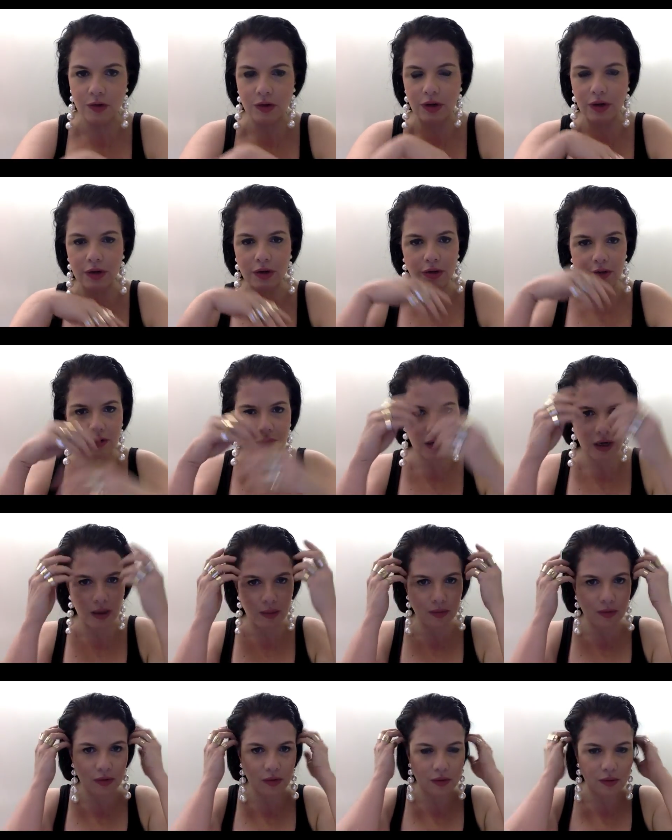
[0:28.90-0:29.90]
in these
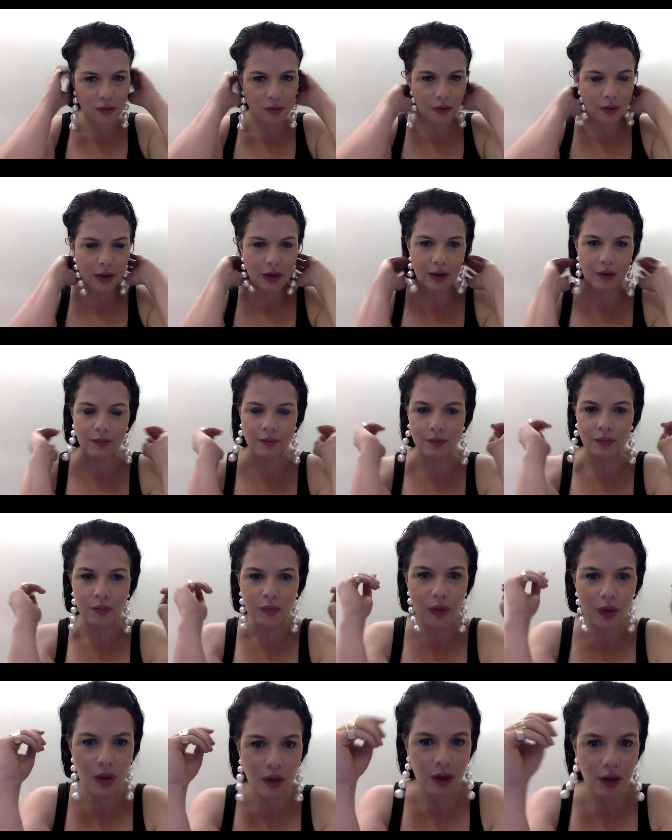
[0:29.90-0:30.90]
tapes, okay?
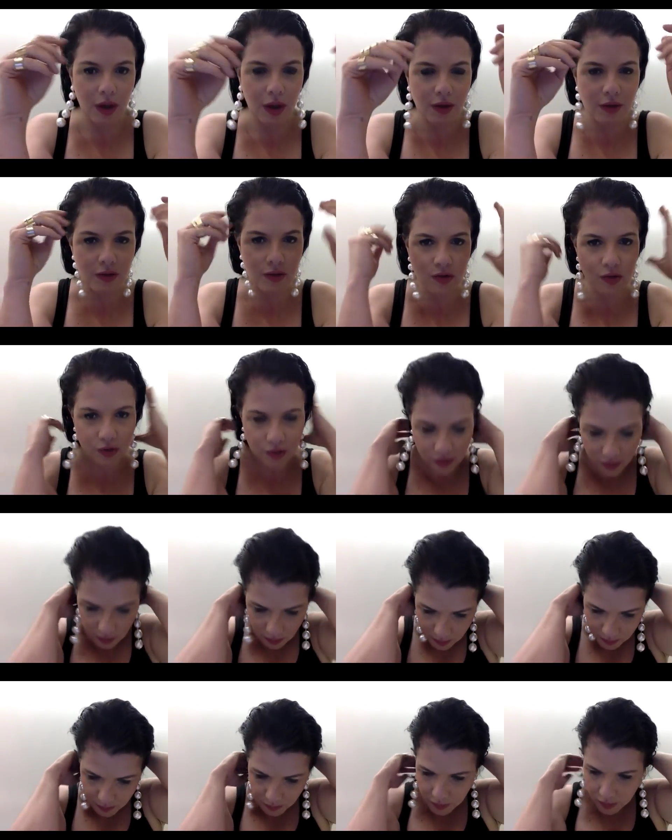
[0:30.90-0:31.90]
Is this just
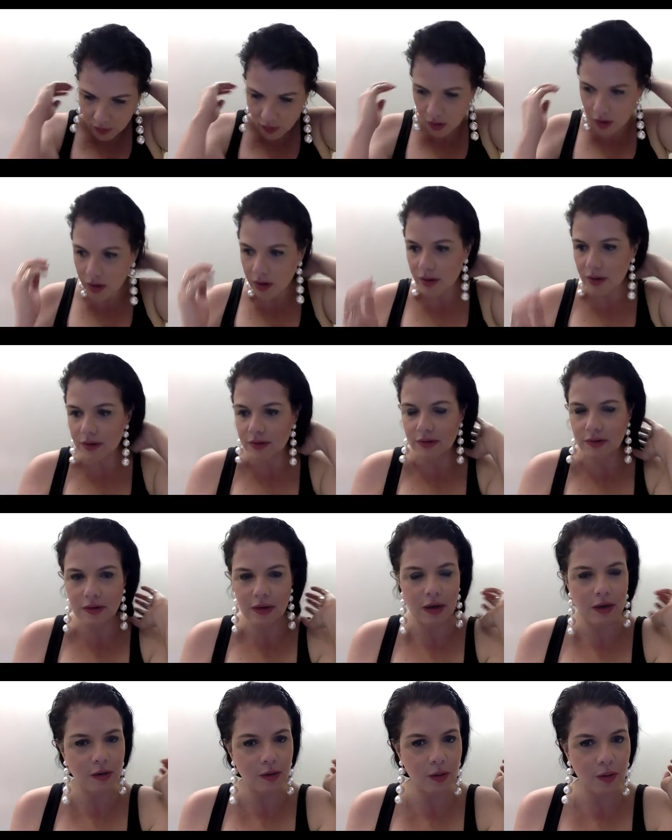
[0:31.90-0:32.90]
some PR
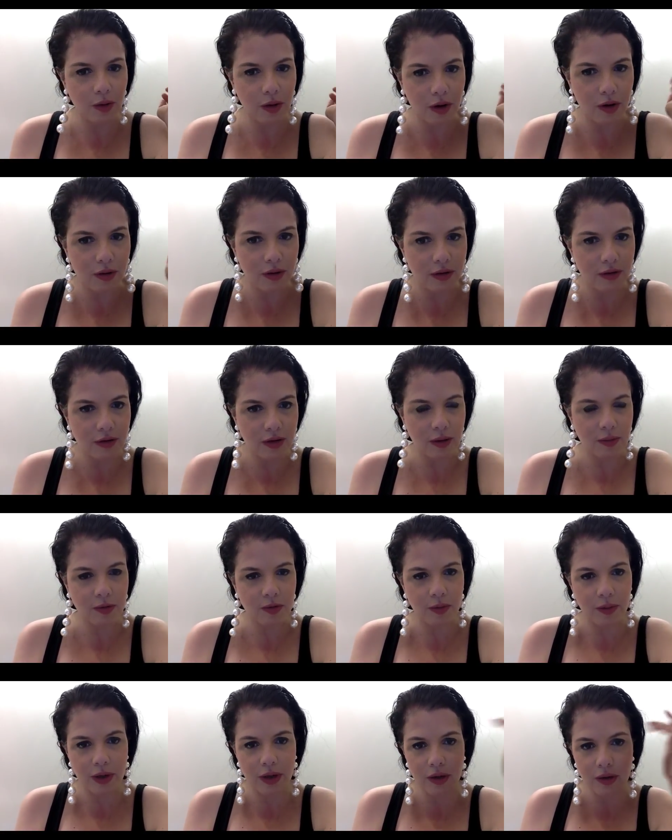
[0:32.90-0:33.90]
stunt? Are these
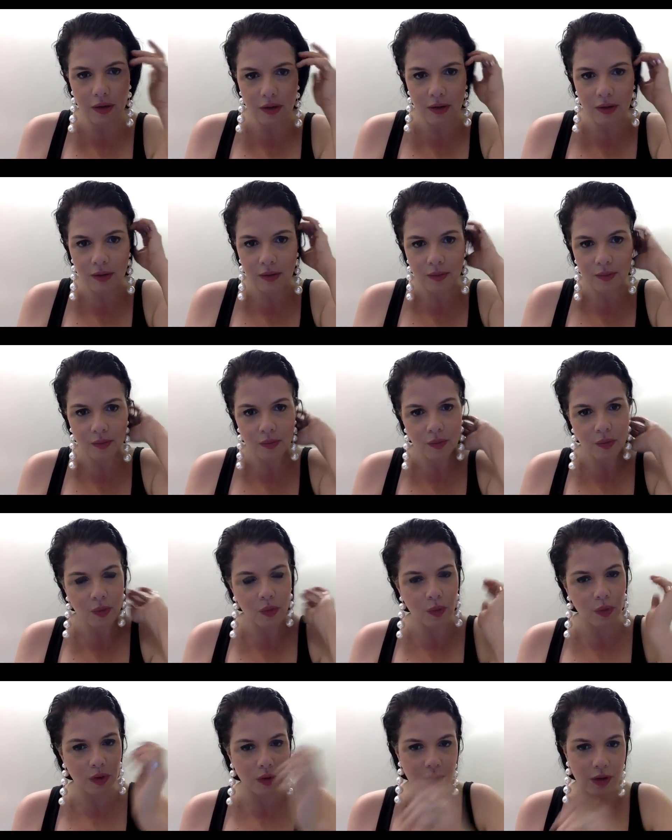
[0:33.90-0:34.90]
tapes real?
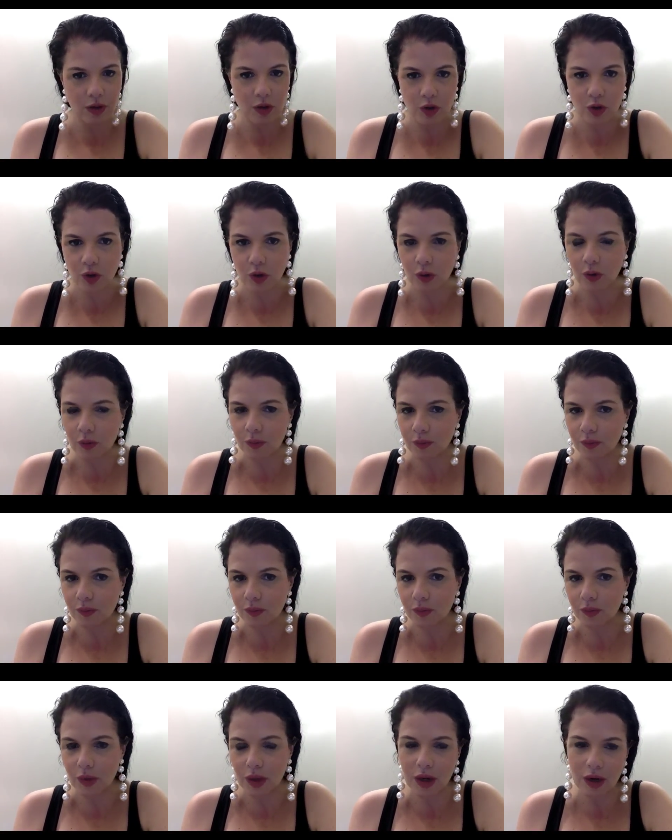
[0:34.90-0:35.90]
What do they show?
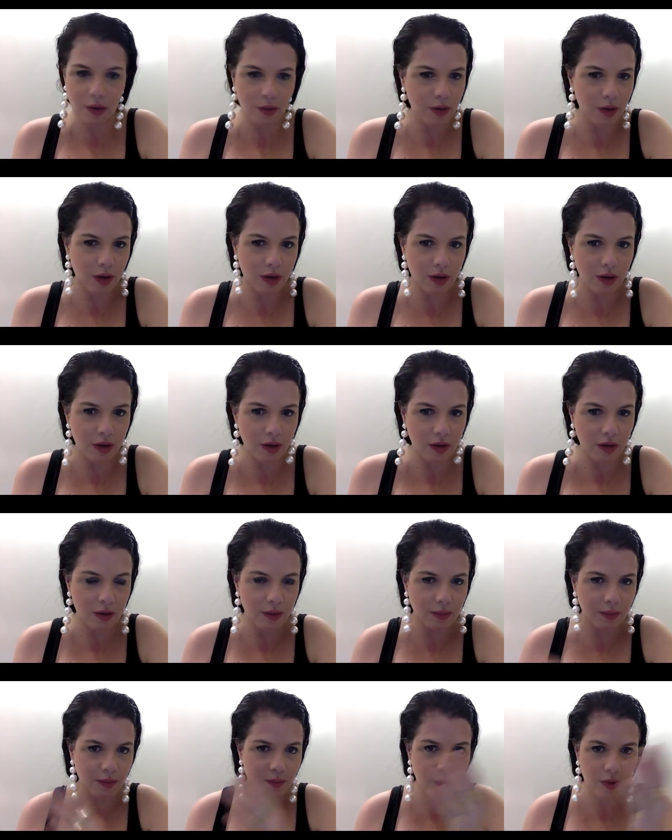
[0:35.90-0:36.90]
And are we gonna hear them?
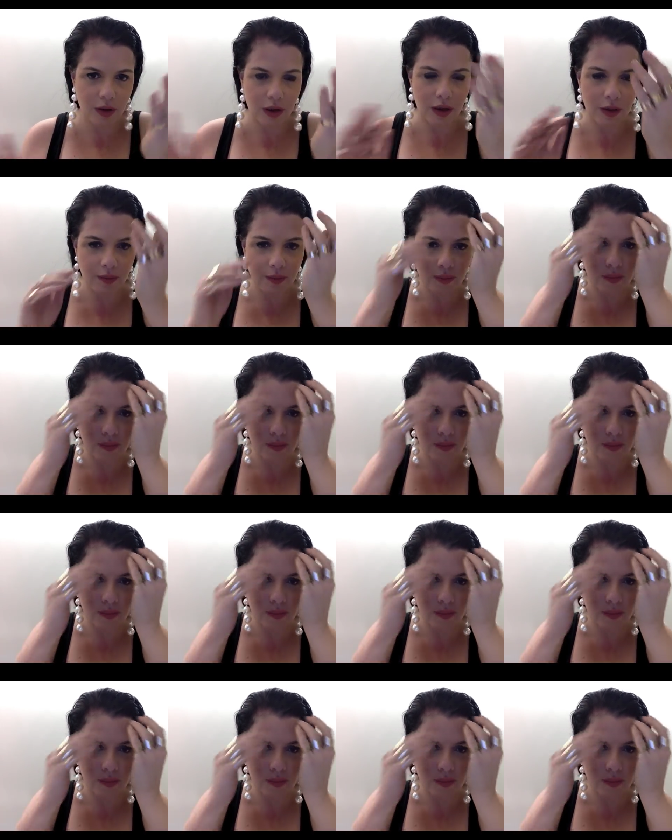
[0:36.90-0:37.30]
Okay.